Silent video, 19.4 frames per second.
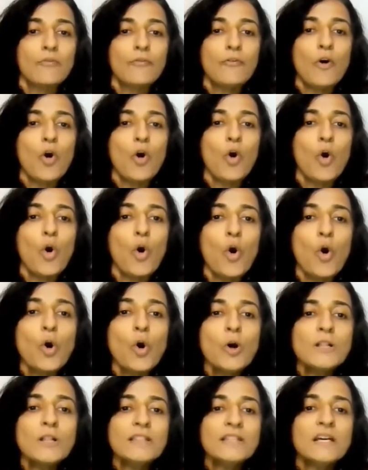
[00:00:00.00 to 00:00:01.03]
For
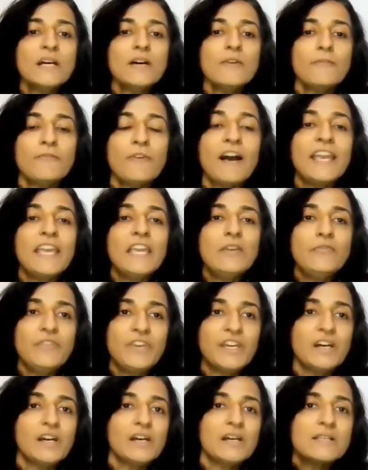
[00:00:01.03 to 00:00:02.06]
all the 5
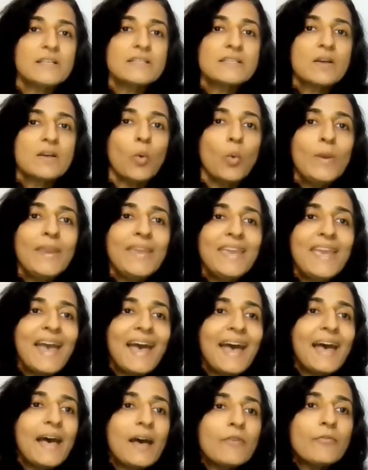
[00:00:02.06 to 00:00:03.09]
years, we
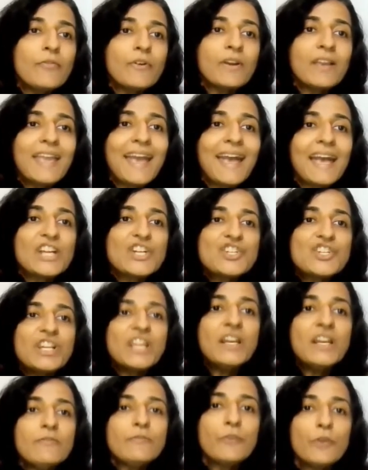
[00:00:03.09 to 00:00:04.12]
have cash
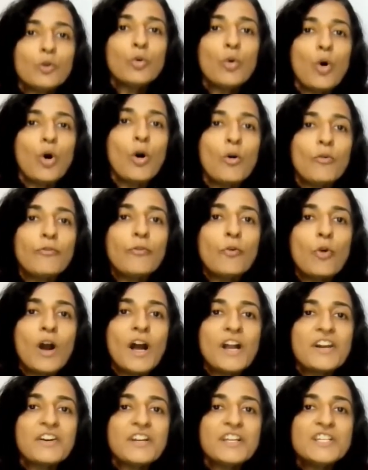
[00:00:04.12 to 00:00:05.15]
inflow of
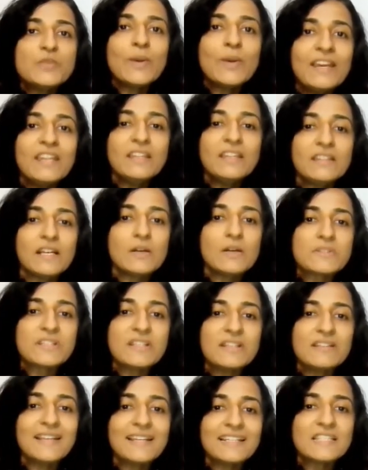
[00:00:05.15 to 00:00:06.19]

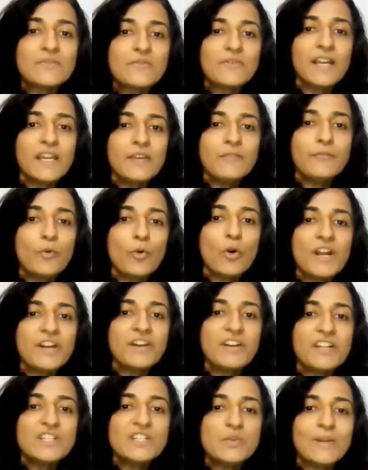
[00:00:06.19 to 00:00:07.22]
420,000. That's why
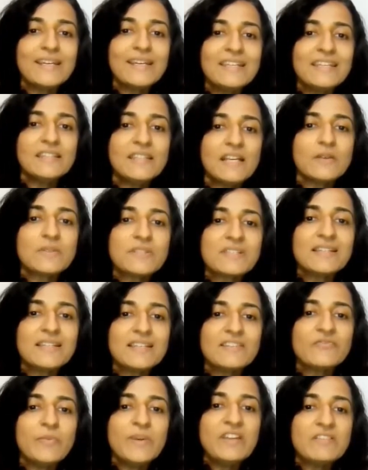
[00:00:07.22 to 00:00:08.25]
420,000
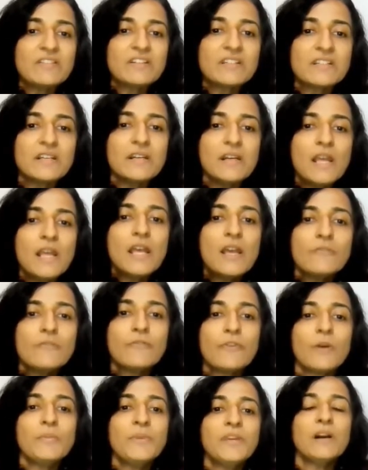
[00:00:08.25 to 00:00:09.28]
has been written
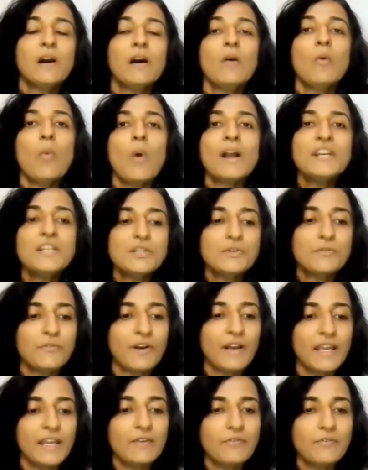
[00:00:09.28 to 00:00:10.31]
from year 1 to
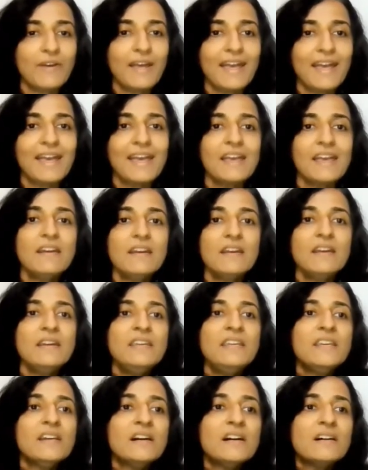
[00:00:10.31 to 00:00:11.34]
5. And in
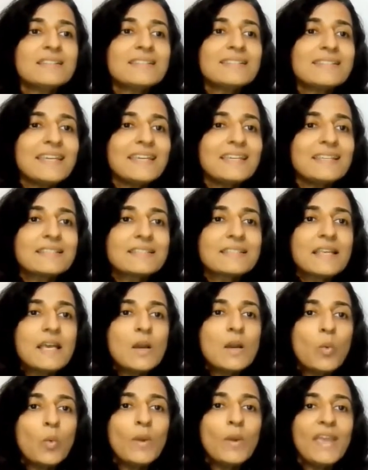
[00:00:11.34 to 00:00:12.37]
year 6,
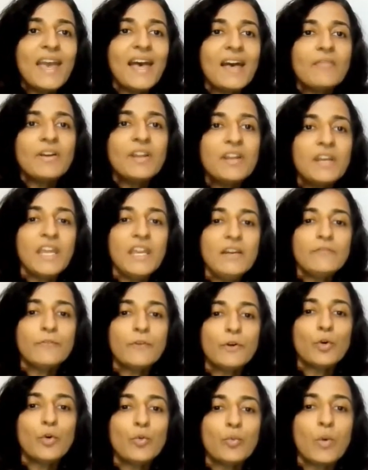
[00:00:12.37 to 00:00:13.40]
we have an
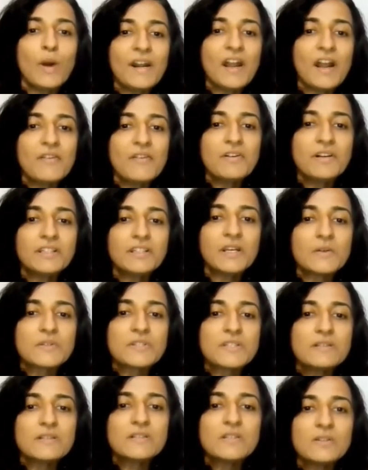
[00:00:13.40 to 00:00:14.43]
inflow of
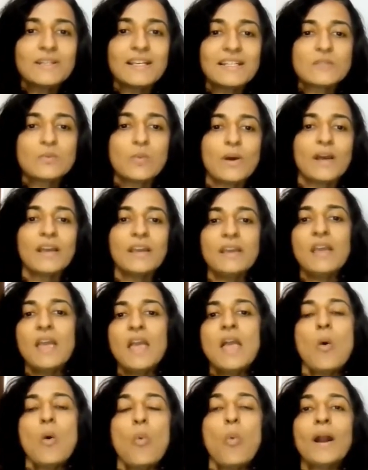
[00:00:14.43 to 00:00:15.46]
100,000. So that's why
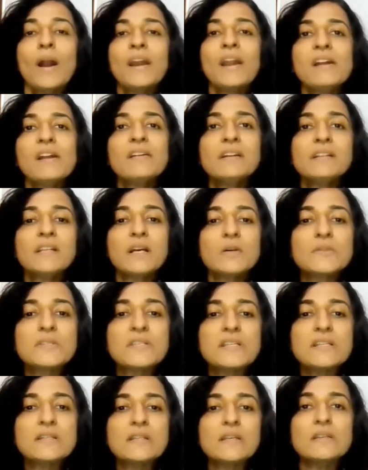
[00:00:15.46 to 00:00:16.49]

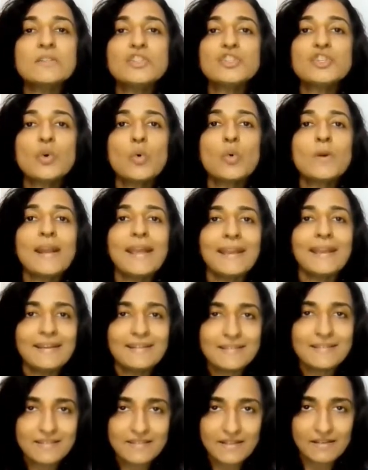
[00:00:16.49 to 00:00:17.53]
100,000 is shown
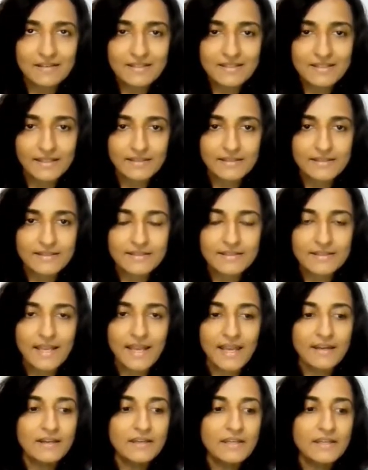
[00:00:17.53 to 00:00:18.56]
against year 6.
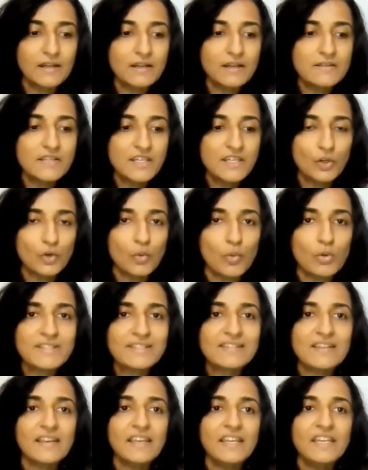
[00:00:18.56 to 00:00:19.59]
And in year 0,
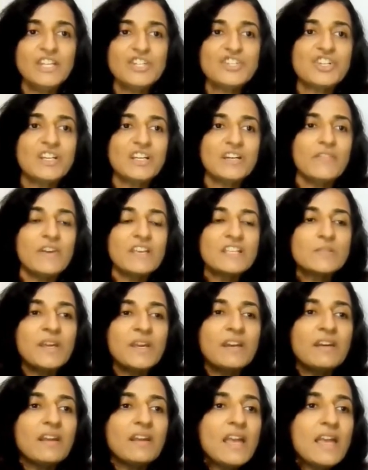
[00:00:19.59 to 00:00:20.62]
what's the initial
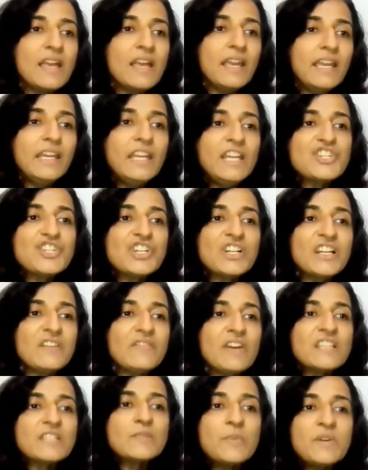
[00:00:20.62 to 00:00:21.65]
investment? Initial
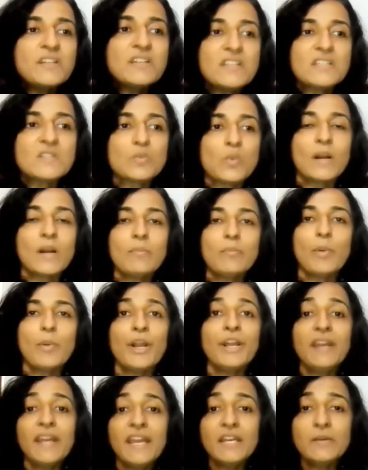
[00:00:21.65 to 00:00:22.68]
investment is
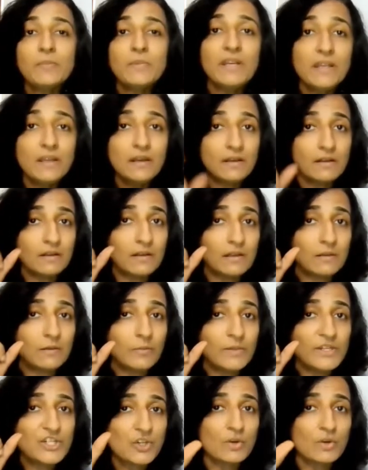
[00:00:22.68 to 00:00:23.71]
1.8 million. It will
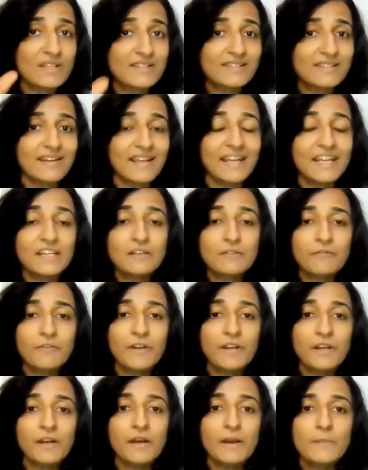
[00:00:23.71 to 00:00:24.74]
be shown as a negative
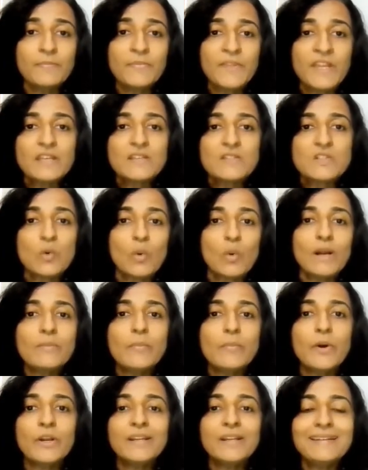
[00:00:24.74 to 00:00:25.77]
figure. So
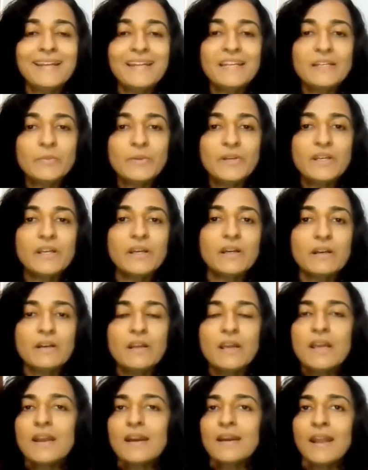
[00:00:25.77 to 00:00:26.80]
1.8
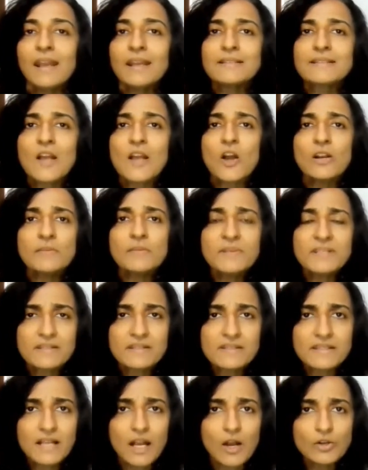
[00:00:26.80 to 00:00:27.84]
million. Next column is
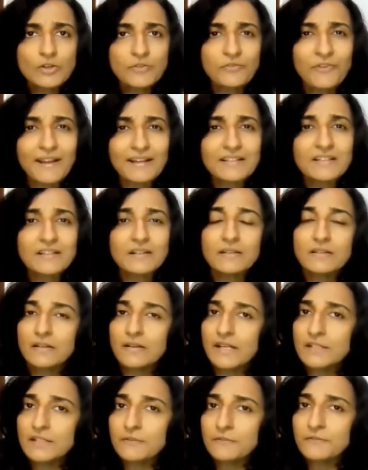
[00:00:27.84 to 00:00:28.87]
discount factor at the
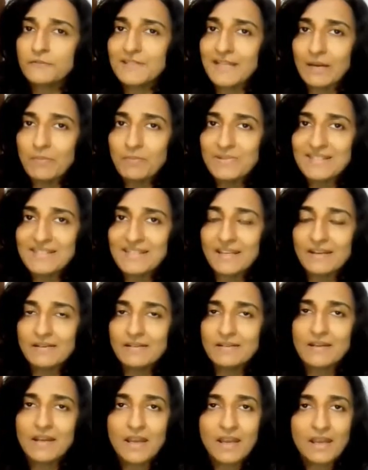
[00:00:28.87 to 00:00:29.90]
rate of
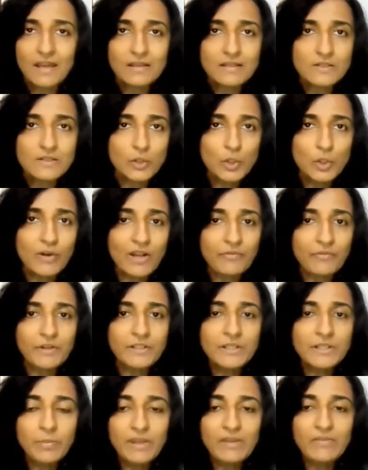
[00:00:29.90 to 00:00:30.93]
10%. So you
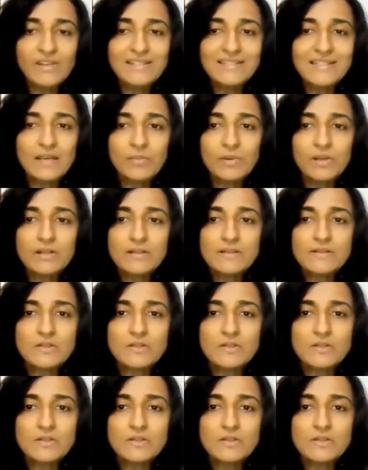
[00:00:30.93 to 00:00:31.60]
refer the PV table.